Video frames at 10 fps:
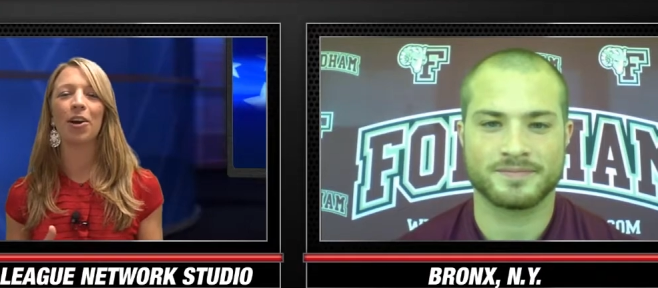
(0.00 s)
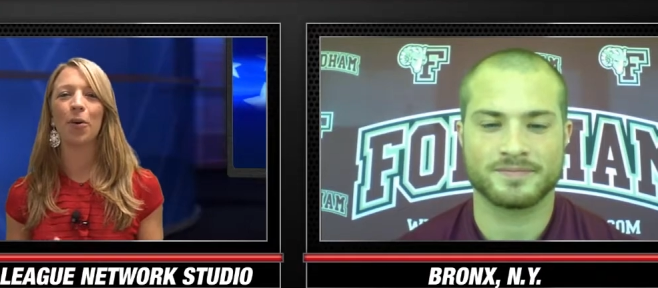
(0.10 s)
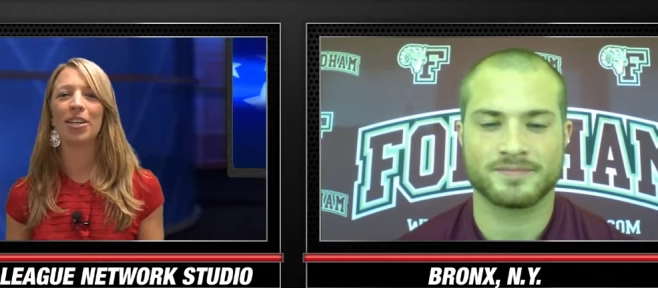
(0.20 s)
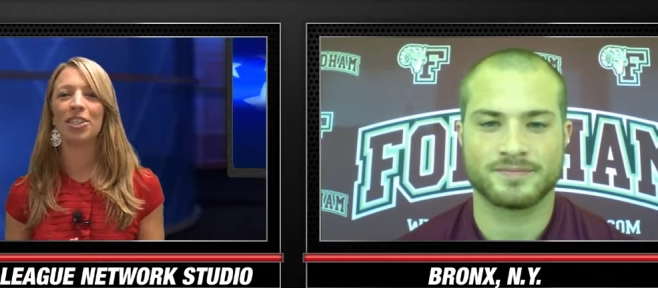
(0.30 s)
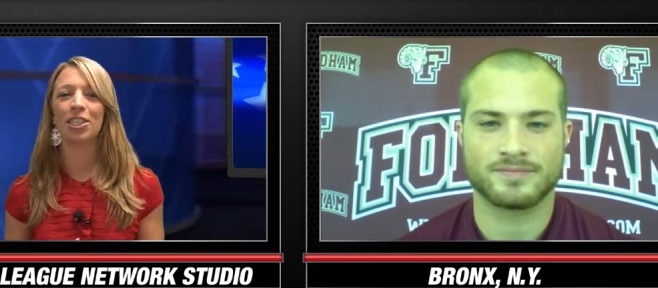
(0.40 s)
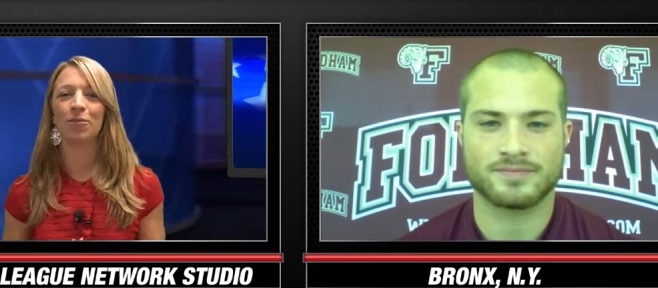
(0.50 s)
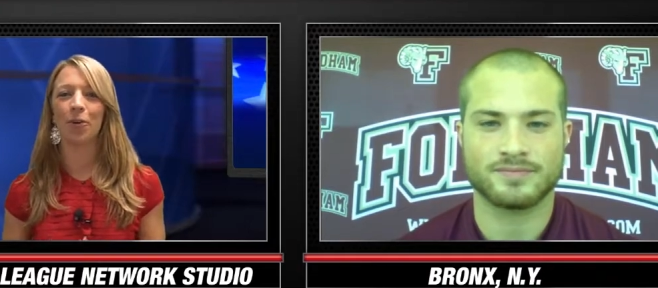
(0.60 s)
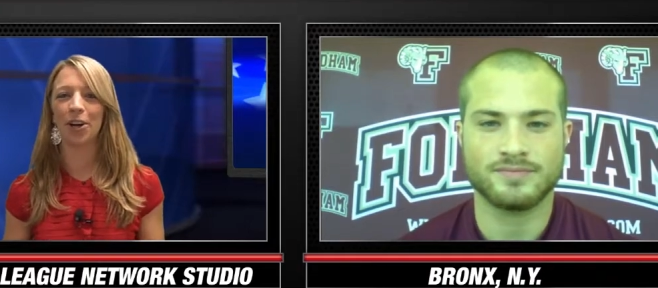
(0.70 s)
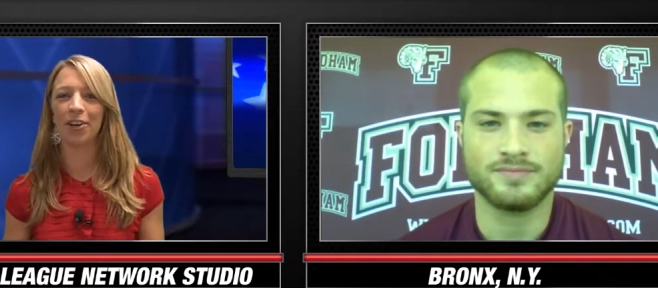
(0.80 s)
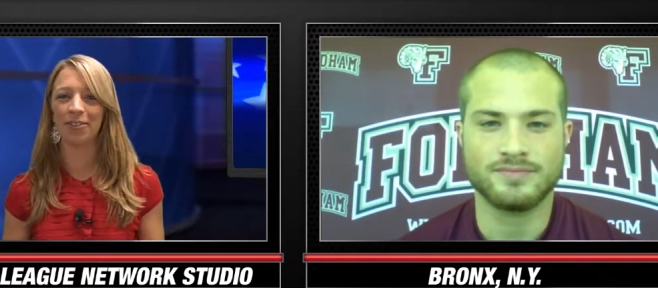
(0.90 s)
Speaker 1: questions
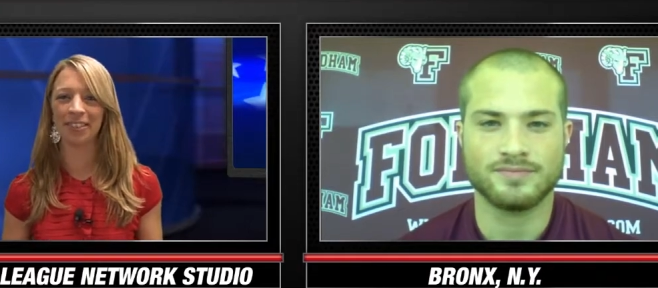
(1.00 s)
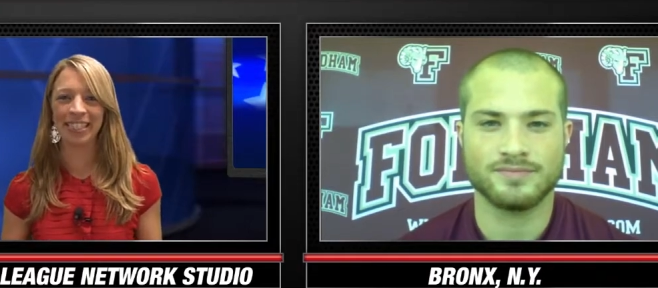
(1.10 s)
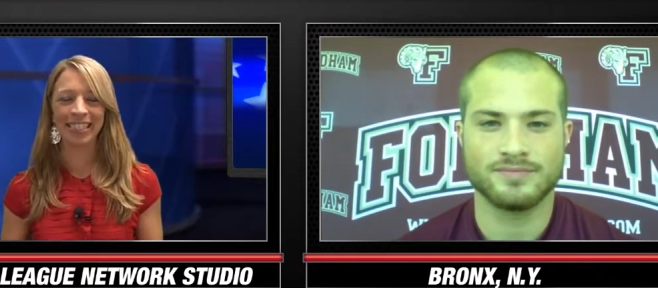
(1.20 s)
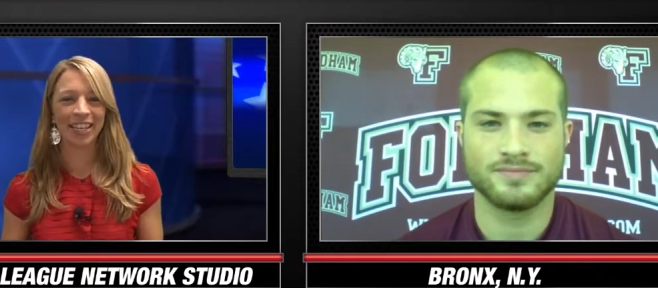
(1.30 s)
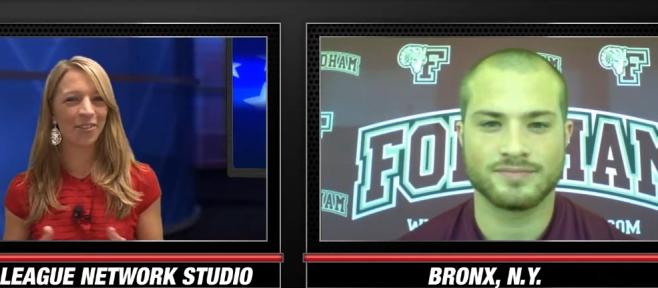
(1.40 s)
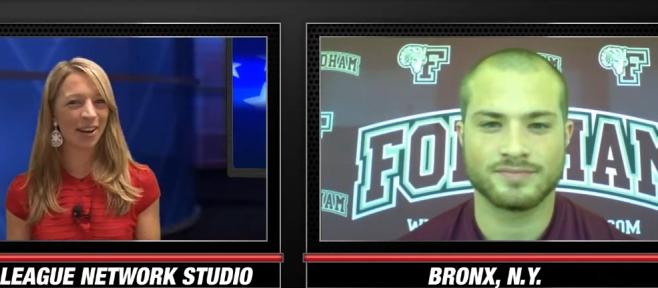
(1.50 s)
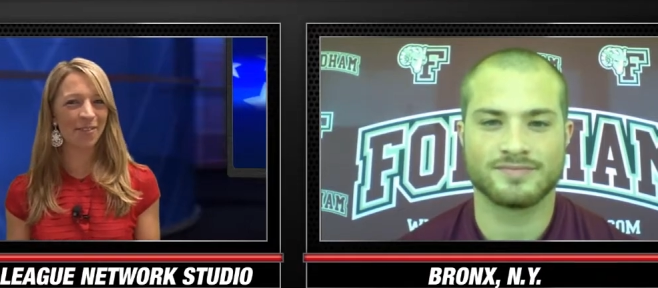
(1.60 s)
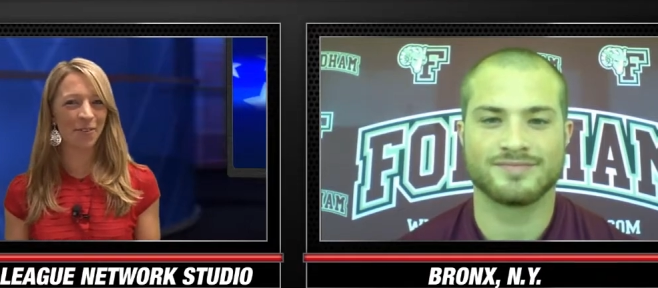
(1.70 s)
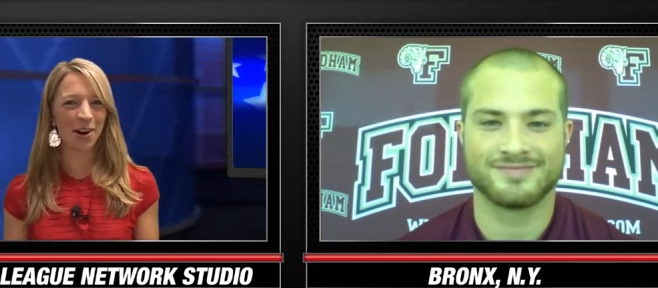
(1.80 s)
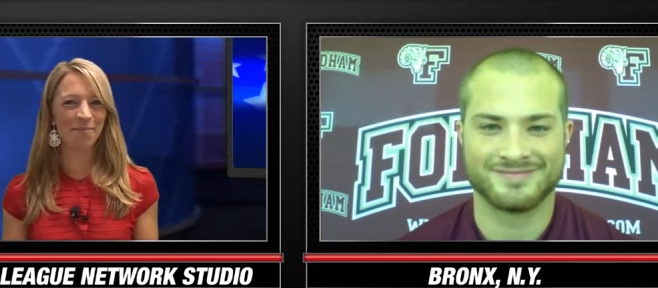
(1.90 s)
for you. Are you ready
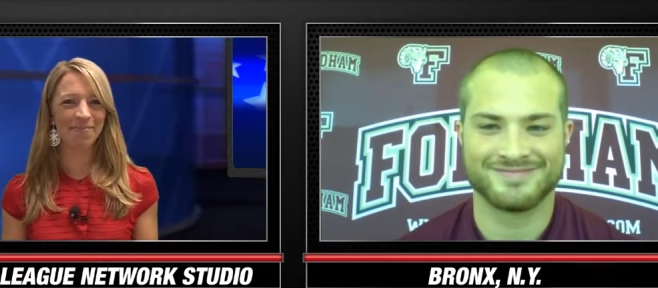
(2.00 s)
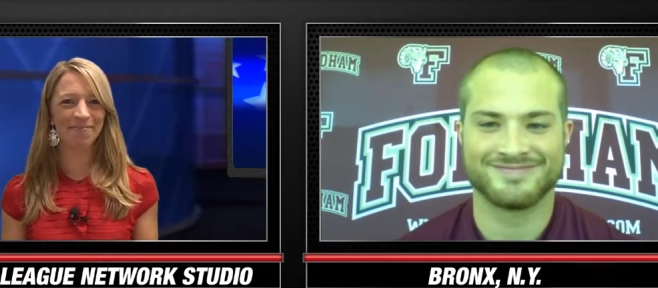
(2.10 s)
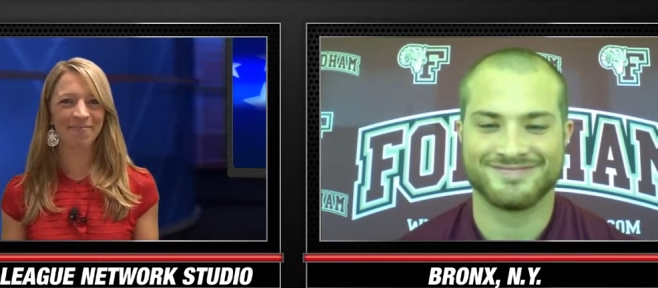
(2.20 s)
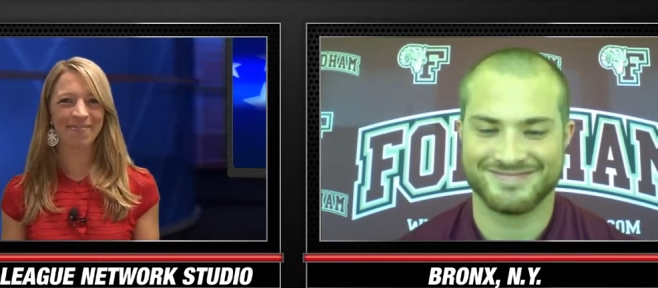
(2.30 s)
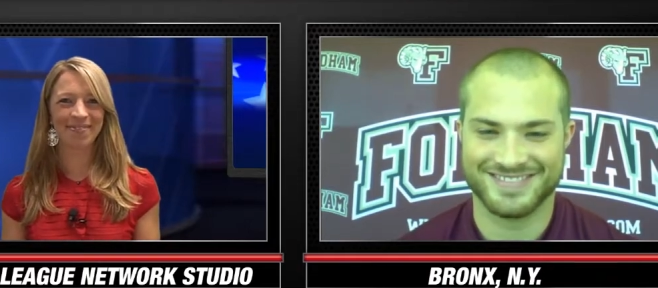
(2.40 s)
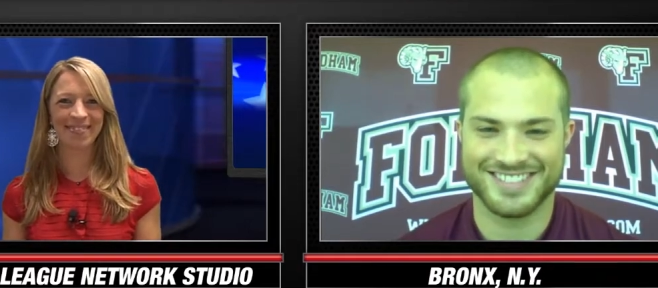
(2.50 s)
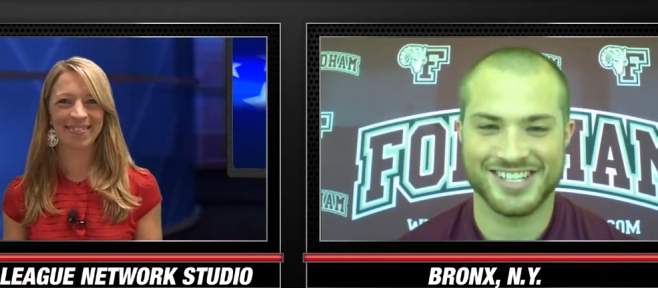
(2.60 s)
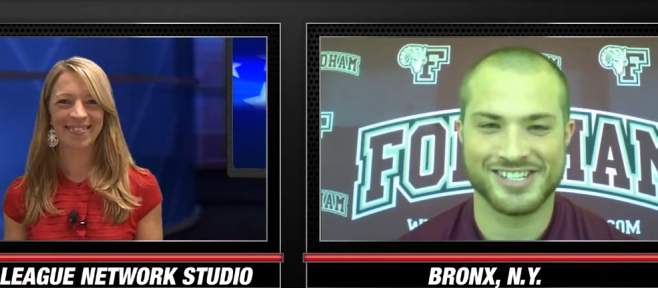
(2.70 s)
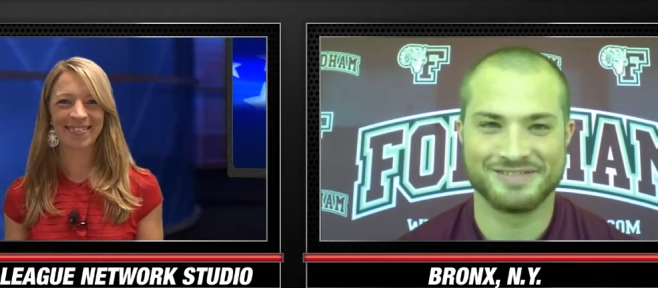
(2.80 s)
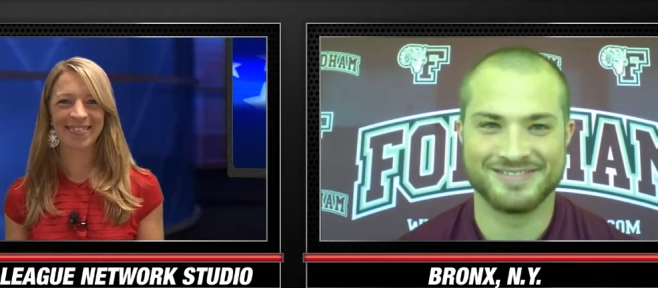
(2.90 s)
for them? Let's go.